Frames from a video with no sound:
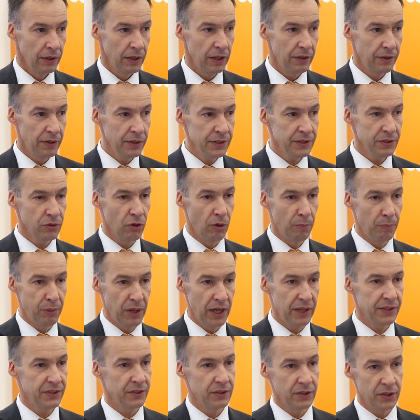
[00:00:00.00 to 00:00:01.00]
that this
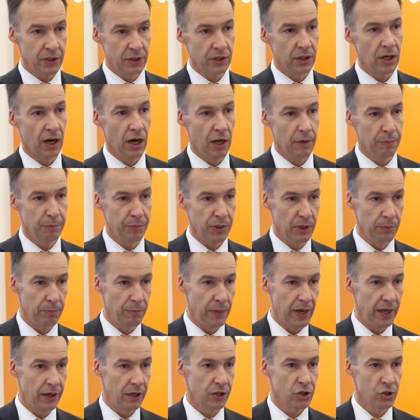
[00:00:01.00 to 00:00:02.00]
complexity can't be
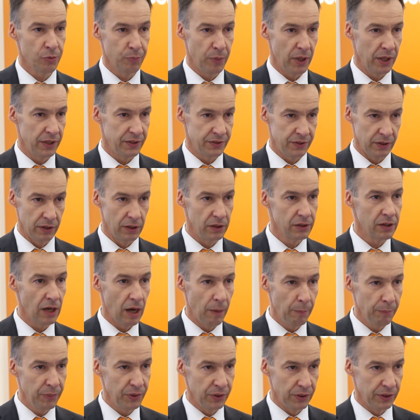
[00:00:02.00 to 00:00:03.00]
managed by single
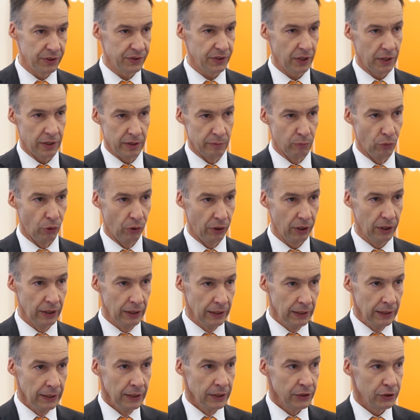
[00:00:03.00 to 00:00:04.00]
companies anymore.
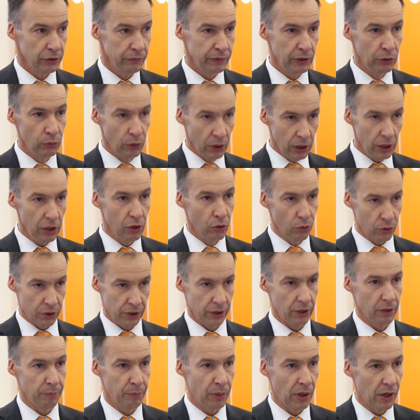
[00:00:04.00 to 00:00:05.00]
So we're really
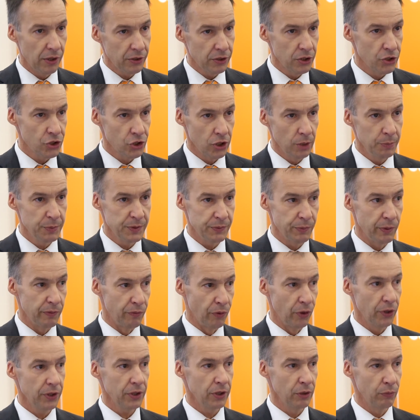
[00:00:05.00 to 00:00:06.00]
looking at partnerships. We're
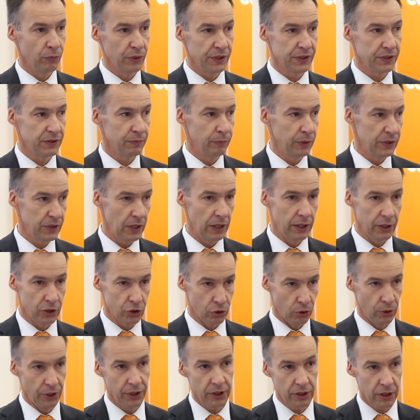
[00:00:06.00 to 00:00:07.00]
working with
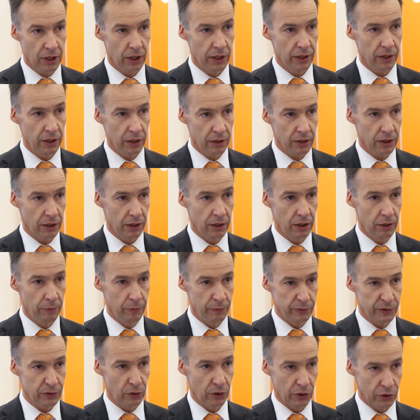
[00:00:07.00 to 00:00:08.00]
electronic
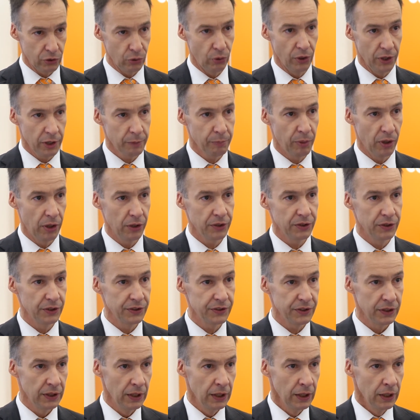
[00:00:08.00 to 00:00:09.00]

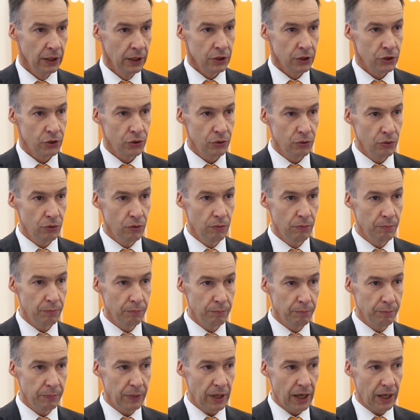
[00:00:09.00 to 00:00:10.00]
partners to
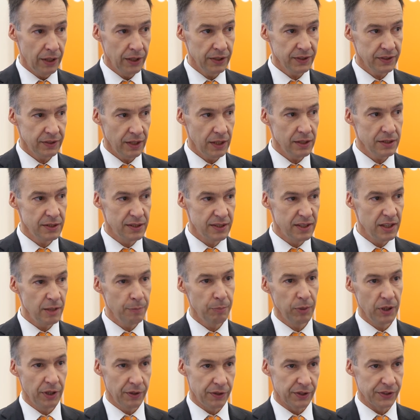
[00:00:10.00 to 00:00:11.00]
understand
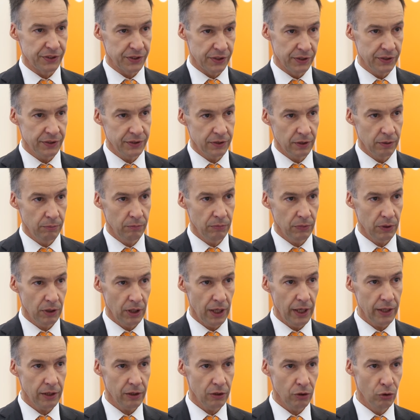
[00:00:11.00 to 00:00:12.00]
deeply the system,
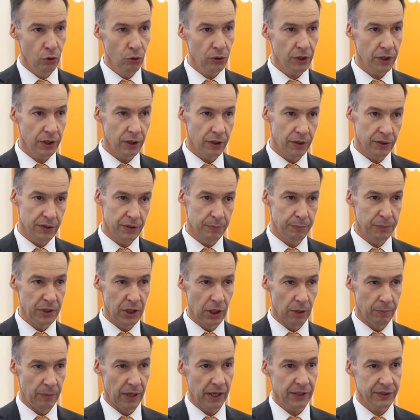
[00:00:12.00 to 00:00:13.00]
like looking in the
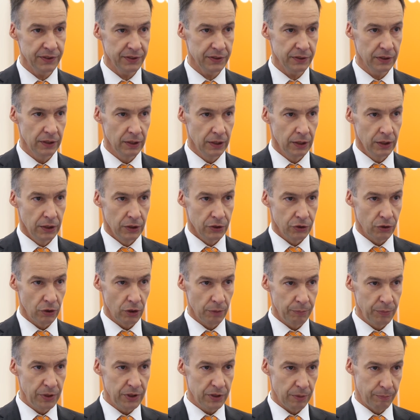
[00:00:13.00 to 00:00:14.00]
BMS. So
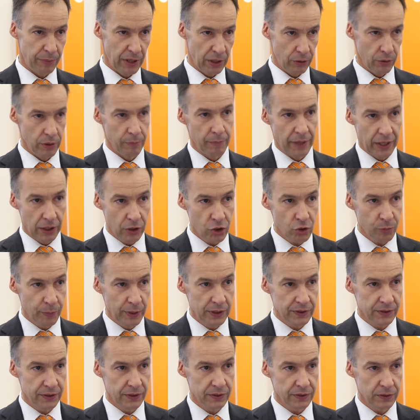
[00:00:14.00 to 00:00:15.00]
that means the battery
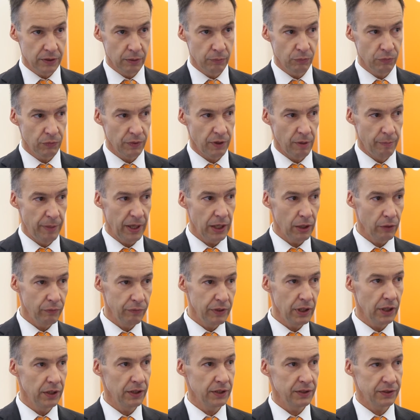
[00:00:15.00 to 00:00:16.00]
management system. The better
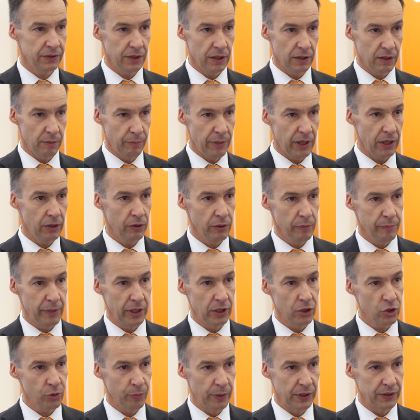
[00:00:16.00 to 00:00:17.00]
we understand the battery
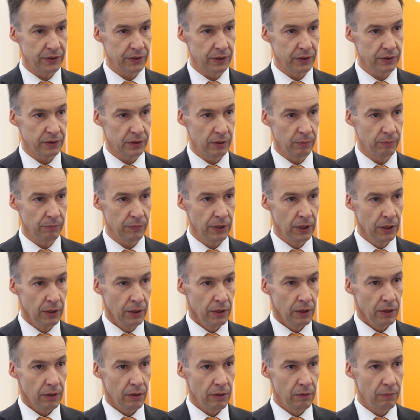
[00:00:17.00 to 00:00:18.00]
management system,
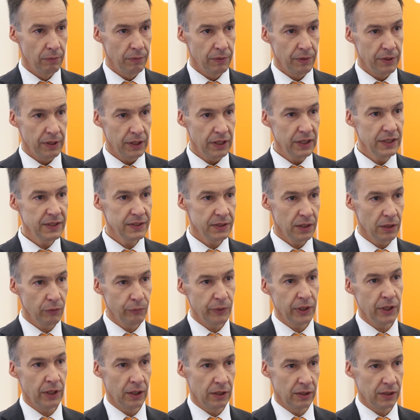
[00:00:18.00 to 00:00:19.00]
the easier
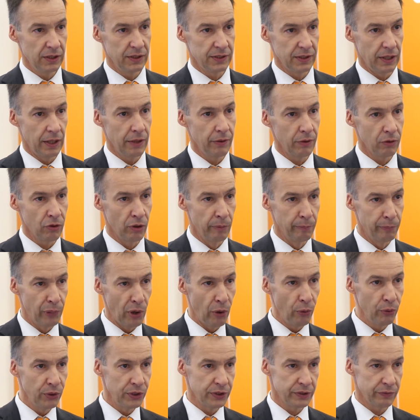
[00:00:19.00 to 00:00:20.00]
we can design the
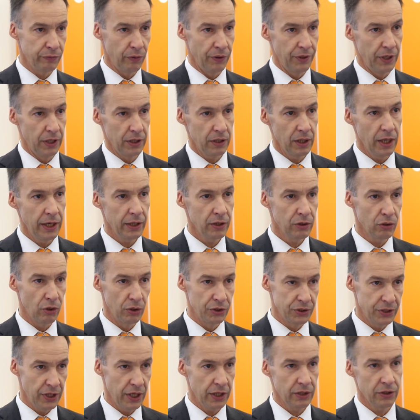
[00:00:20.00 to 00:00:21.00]
components for that, like
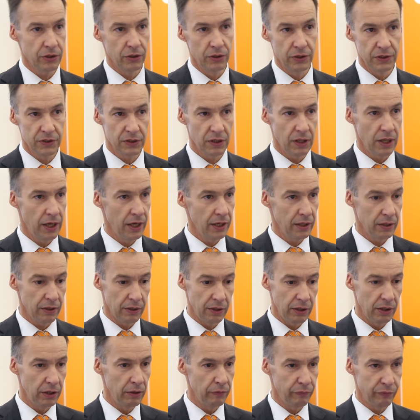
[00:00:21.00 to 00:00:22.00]
contactors, like
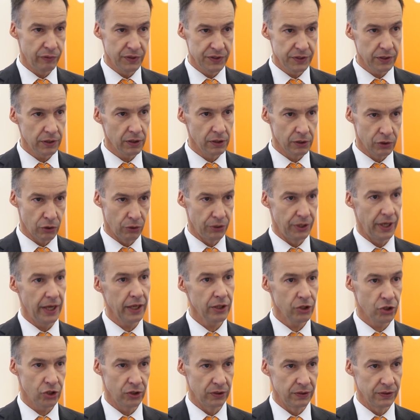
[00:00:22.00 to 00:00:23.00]
the physical
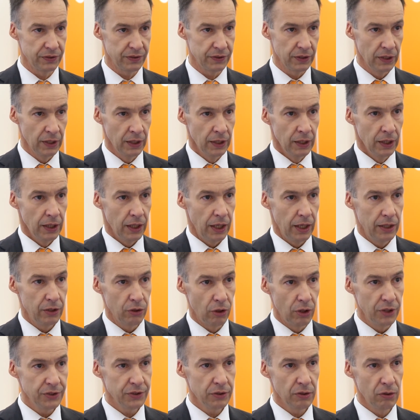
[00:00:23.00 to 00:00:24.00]
connections, and
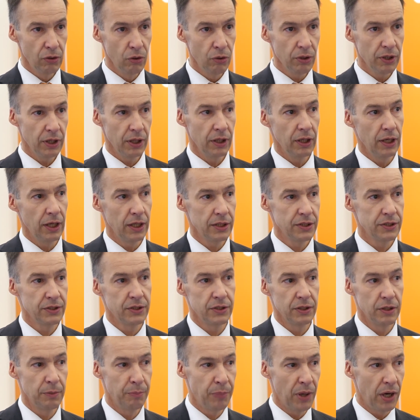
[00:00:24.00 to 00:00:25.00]
also looking
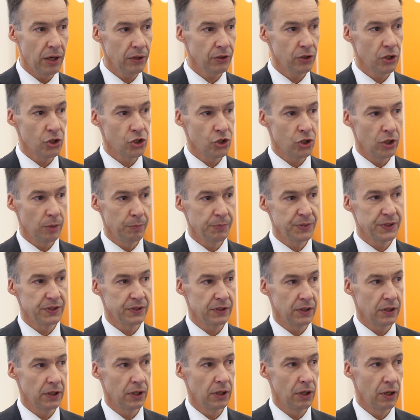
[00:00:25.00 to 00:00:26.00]
at
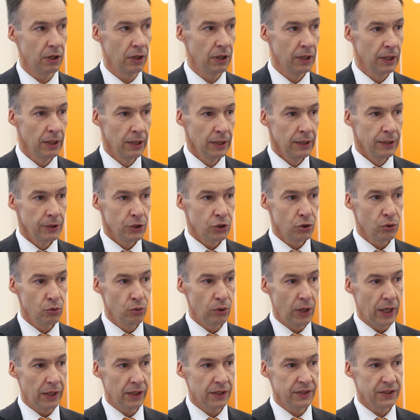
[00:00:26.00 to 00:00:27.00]
partnerships
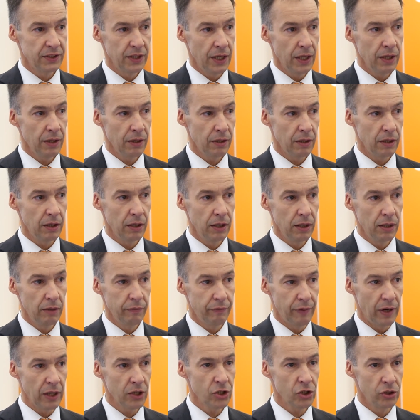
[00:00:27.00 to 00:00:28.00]
to understand the
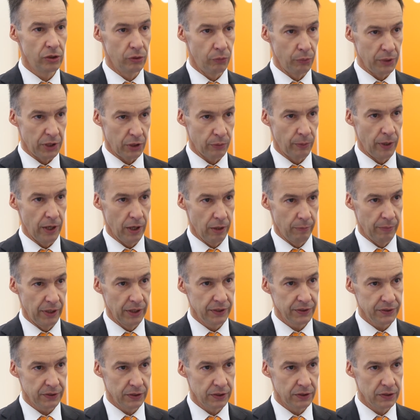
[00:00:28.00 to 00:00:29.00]
functional
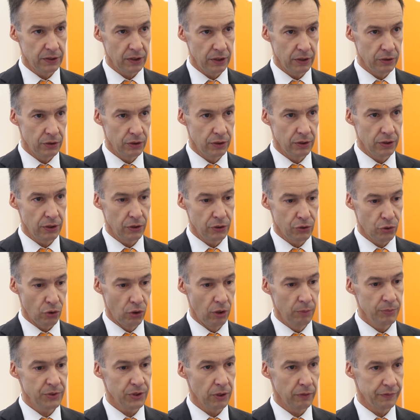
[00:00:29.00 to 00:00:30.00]
requirements in
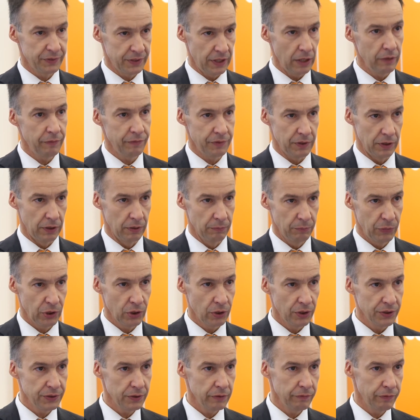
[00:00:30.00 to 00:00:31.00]
terms of safety.
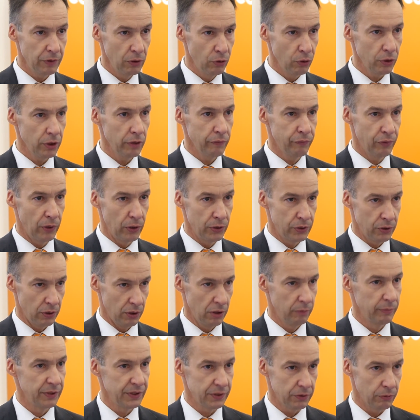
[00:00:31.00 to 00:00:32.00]
Because if you're looking for
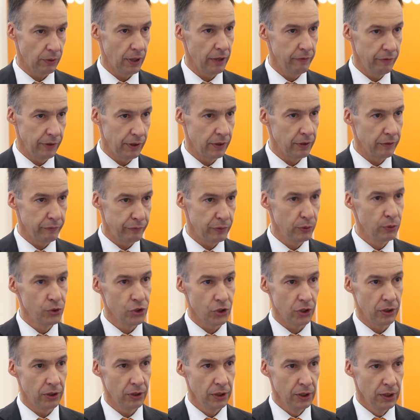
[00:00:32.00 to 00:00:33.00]
autonomous driving in the
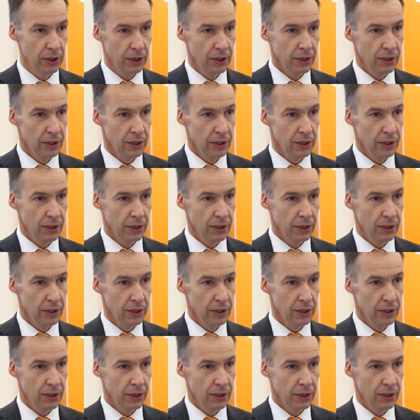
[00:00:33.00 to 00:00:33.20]
future,